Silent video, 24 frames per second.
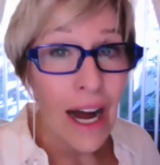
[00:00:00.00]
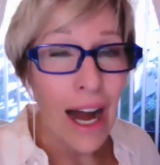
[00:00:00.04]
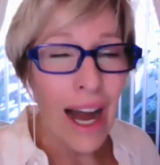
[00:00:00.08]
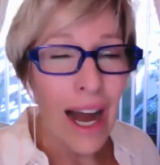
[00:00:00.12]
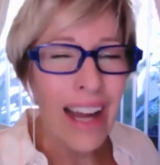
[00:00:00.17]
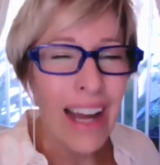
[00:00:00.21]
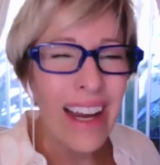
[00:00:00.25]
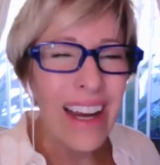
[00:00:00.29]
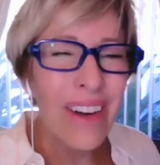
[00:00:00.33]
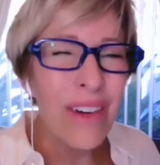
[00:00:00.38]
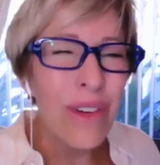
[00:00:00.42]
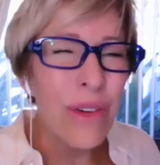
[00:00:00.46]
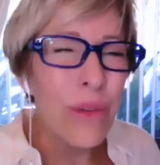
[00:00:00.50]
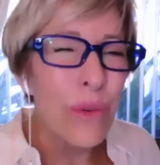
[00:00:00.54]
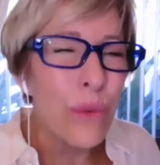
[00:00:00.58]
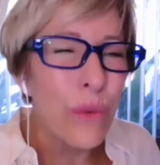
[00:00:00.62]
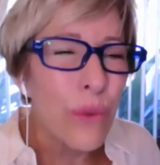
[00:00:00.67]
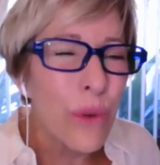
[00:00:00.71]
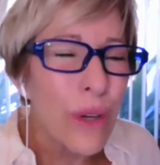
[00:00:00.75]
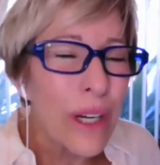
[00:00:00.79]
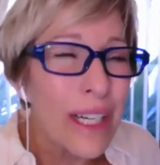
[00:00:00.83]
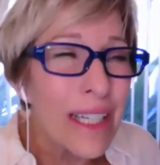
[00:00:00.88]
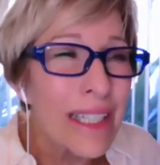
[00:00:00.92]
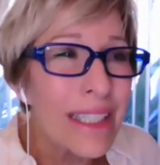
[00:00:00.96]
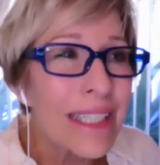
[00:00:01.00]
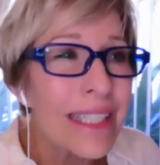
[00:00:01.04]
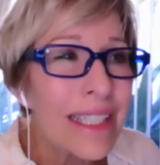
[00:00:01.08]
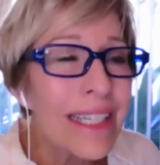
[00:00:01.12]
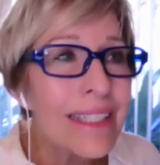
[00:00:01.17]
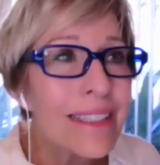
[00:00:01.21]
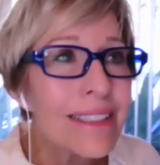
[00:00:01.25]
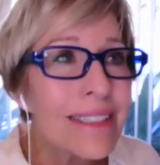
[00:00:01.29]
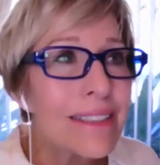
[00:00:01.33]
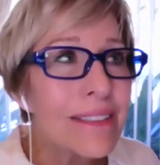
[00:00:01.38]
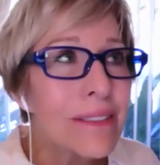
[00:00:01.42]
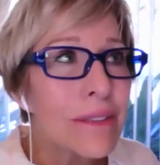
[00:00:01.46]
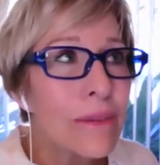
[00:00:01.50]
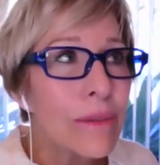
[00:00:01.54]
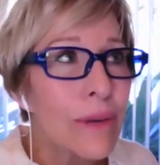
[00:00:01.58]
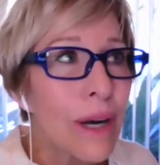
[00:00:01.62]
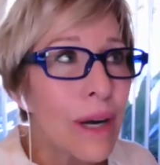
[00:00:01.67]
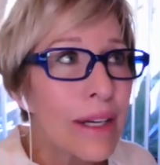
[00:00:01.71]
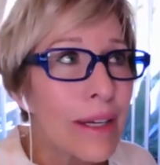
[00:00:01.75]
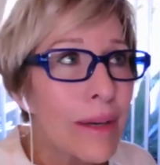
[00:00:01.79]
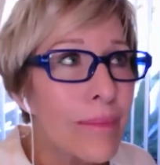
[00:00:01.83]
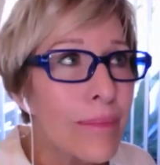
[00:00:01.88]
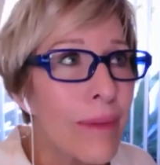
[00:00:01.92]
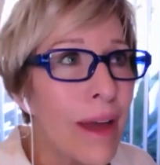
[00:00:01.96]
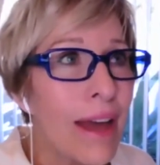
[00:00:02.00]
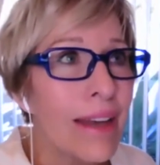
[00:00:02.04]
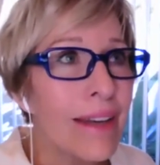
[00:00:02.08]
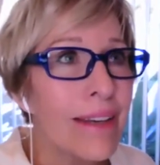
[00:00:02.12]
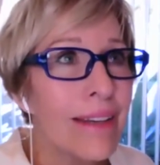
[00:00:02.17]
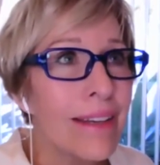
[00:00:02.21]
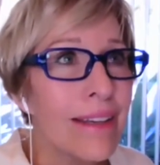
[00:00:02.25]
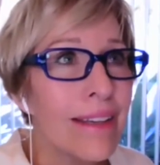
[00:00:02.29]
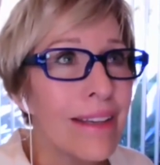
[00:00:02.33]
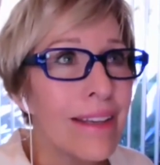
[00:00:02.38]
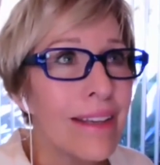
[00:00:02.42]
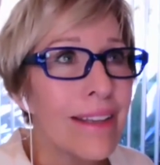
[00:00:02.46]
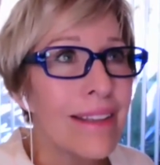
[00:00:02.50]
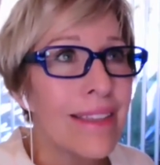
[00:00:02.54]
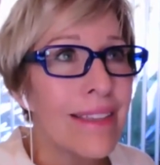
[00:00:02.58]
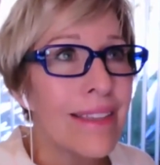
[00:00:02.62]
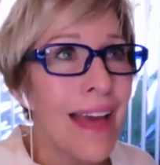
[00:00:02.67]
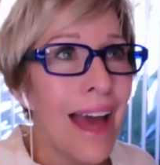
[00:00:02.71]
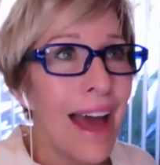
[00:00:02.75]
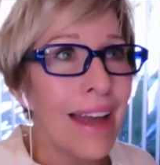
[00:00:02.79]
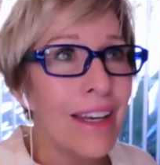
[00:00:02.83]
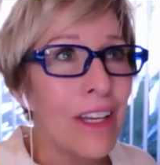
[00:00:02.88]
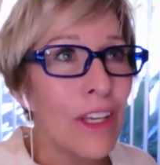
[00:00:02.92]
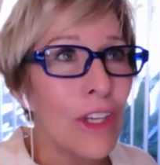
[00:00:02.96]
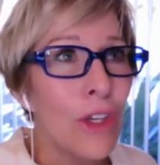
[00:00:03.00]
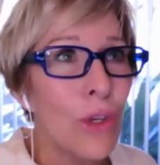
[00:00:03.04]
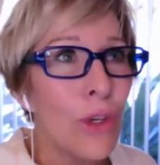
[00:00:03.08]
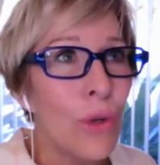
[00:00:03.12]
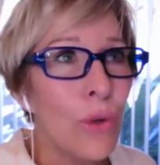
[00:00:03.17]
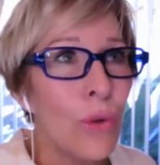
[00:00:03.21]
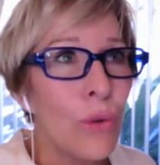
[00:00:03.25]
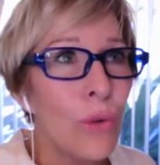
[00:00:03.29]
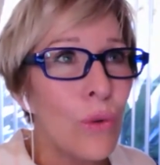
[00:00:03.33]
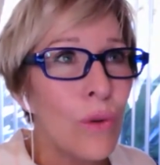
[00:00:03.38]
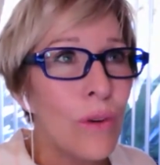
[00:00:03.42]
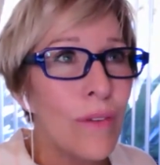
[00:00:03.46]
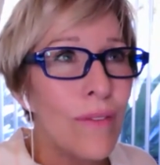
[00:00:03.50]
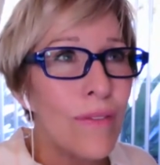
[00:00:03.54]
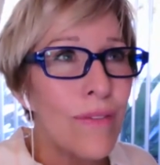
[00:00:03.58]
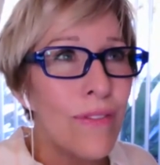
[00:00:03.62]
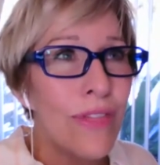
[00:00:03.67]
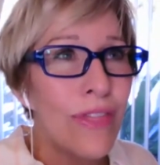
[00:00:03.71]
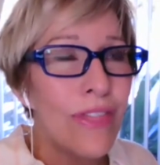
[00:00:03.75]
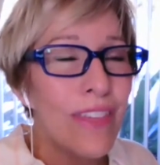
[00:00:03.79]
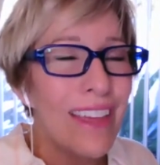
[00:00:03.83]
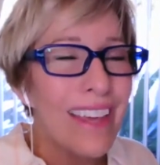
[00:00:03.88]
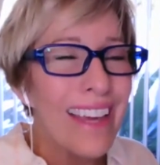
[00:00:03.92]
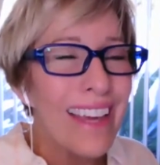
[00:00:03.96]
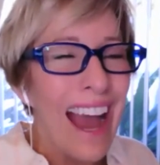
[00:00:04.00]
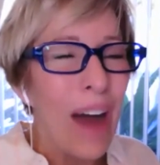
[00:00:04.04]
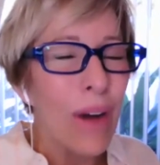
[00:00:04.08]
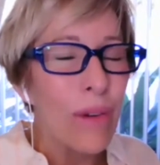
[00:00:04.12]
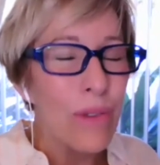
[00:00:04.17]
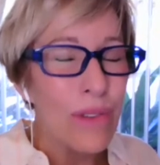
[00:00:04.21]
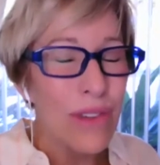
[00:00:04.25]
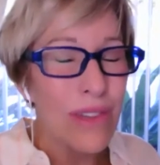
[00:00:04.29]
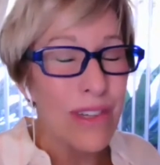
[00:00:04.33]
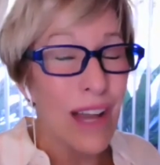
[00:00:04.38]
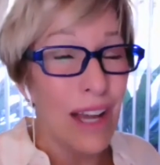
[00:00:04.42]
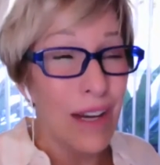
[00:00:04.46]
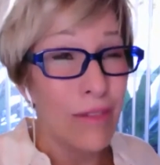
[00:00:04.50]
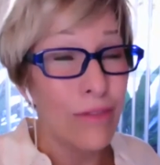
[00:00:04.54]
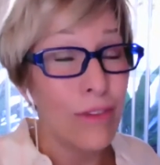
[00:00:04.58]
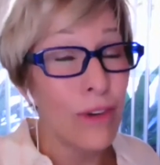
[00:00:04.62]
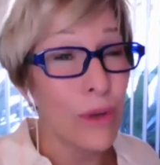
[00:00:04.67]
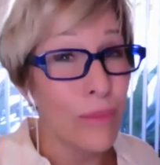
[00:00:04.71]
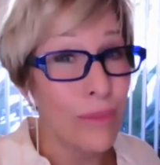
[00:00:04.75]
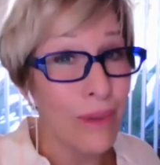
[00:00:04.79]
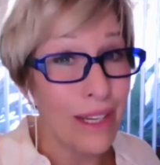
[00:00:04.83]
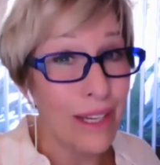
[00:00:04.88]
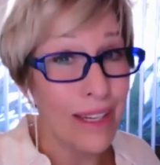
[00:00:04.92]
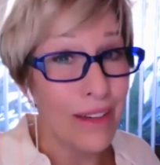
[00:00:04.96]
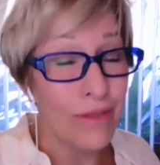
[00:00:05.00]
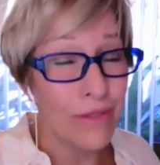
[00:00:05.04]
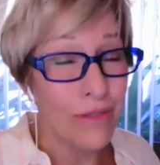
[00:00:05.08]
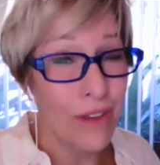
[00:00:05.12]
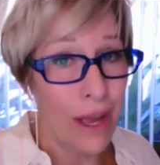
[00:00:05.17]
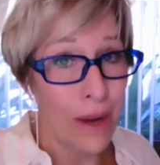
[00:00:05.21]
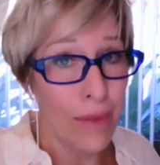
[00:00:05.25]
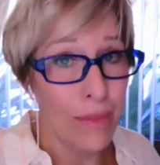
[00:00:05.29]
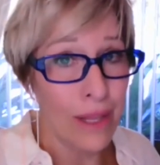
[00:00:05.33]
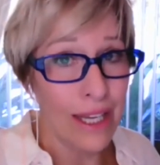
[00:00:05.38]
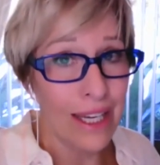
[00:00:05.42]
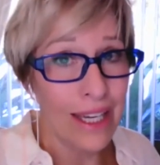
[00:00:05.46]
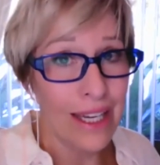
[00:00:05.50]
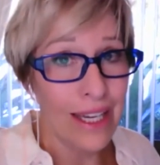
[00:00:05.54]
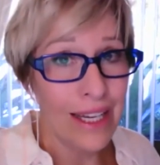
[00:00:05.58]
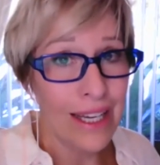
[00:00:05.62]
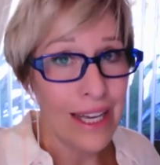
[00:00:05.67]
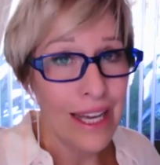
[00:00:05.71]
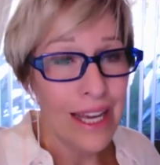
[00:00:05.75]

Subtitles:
I really recommend that you think outside of your immediate family.